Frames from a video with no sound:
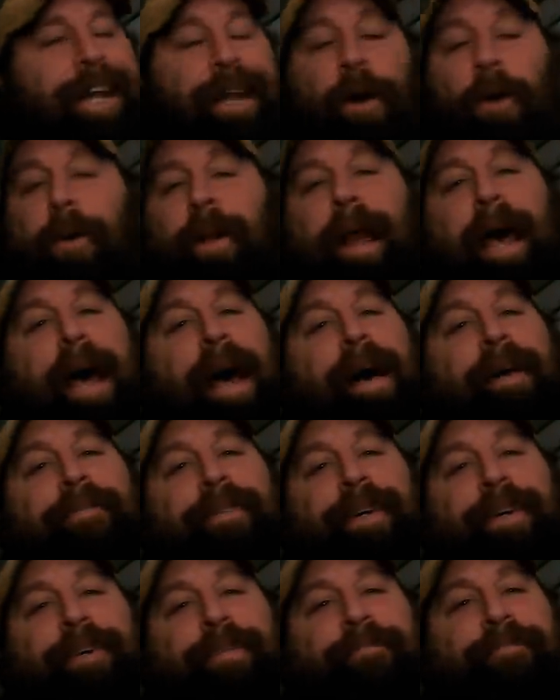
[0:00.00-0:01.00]
I don't have
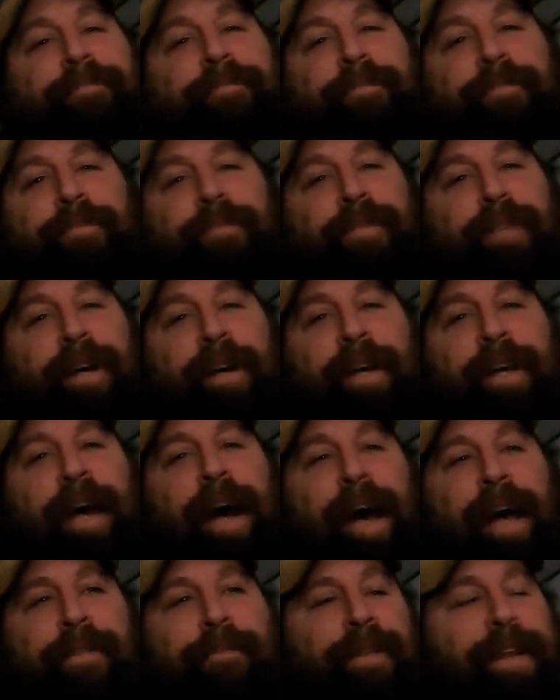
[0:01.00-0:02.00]
a a
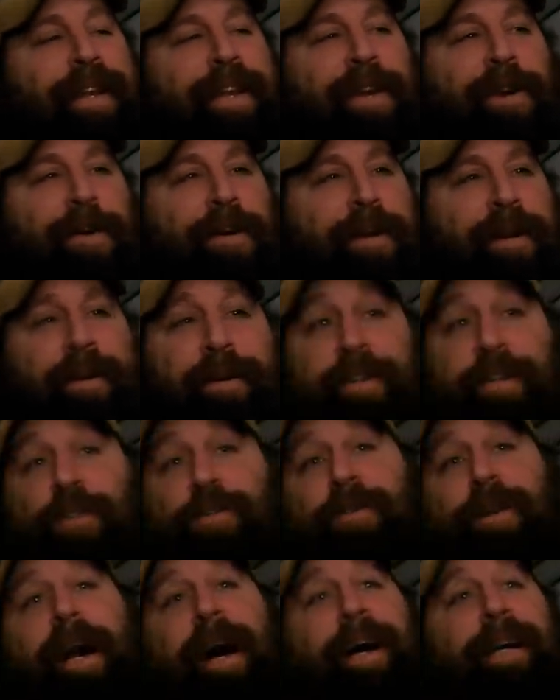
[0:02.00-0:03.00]
guy videoing or
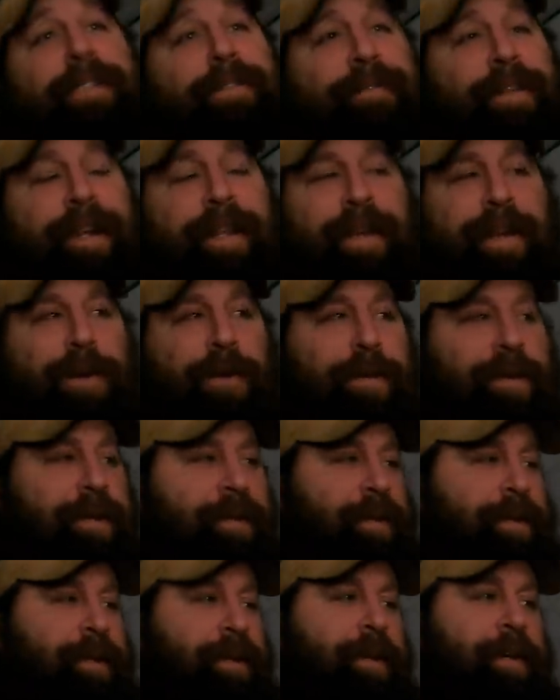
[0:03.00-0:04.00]
two guys videoing
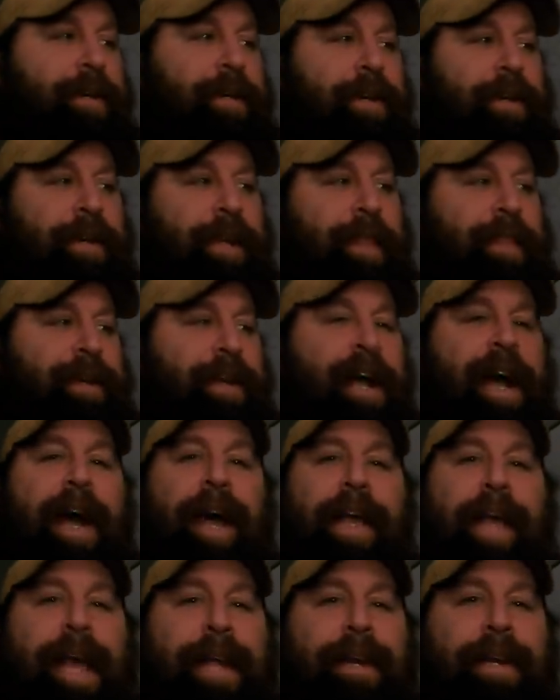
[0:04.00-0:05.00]
and another
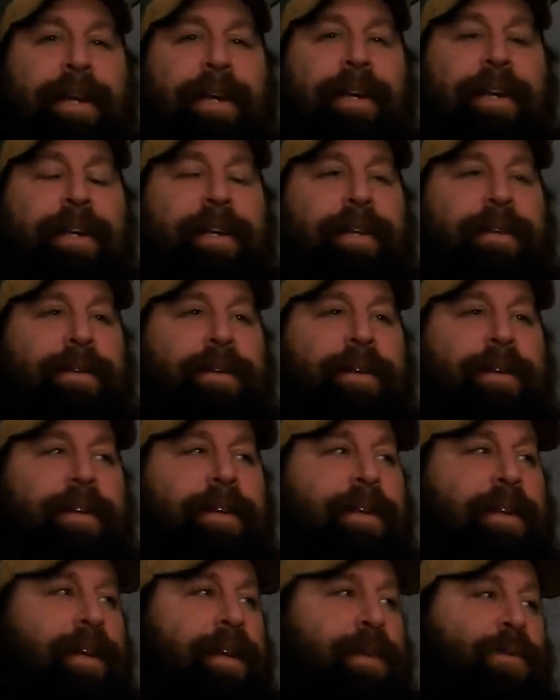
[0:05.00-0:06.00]
guy editing and
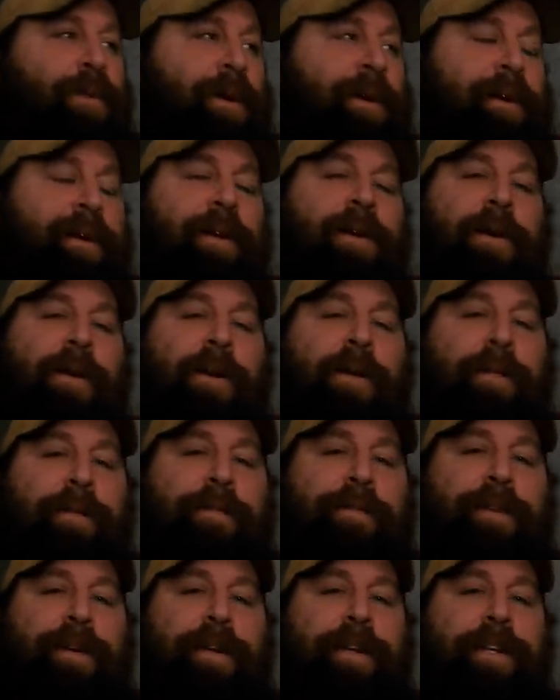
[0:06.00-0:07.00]
and working on all
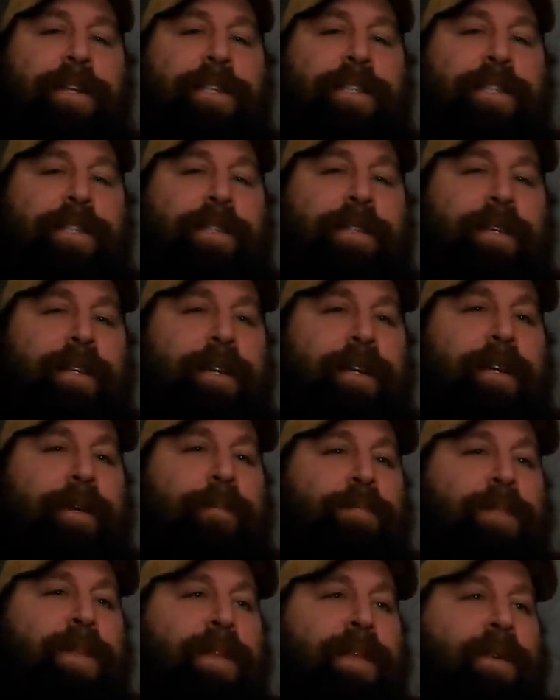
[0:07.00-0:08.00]
the footage and,
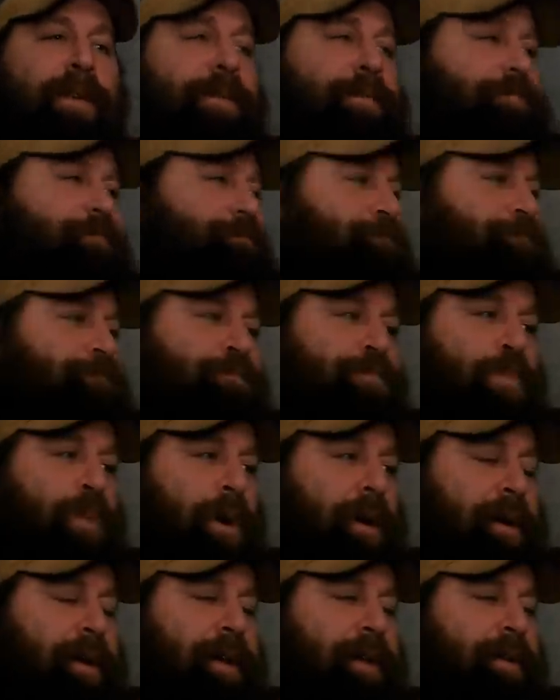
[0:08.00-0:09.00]
you know,
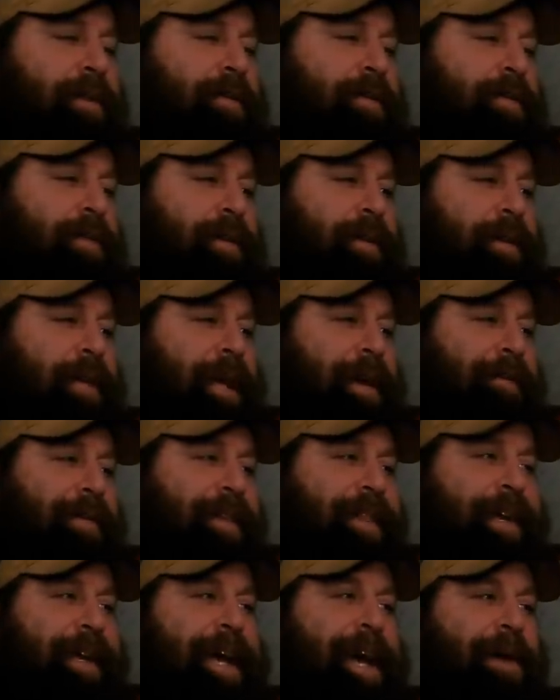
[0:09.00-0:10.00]
working
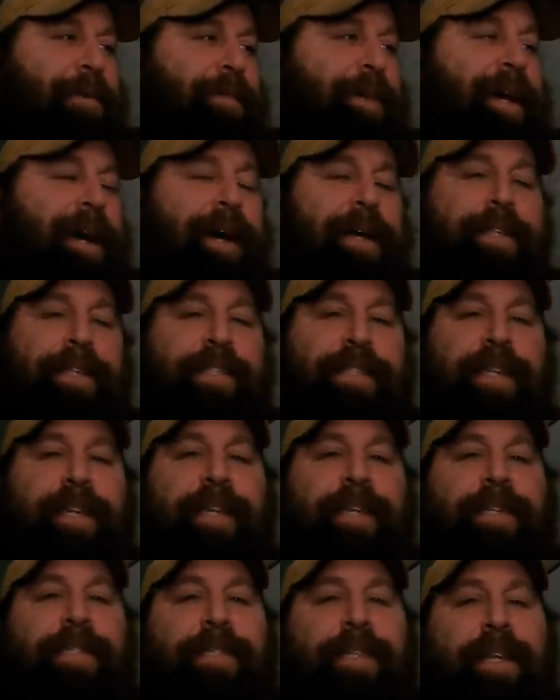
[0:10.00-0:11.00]
everything out behind the
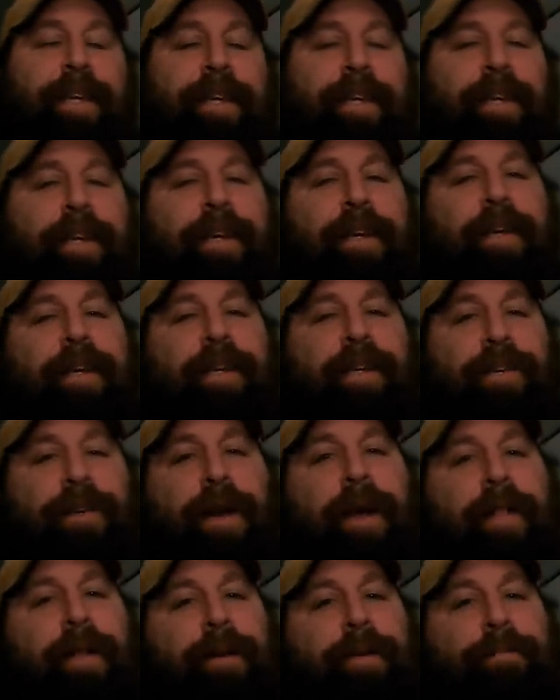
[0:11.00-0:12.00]
scenes like
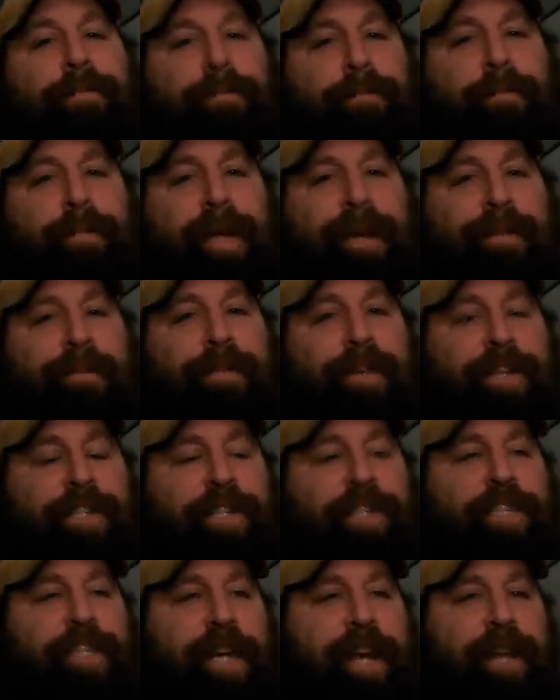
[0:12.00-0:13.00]
your other big
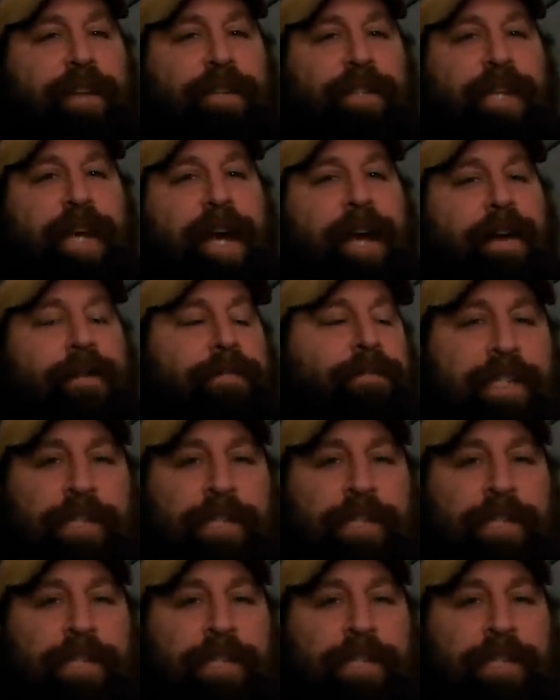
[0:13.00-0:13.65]
fishing channels have.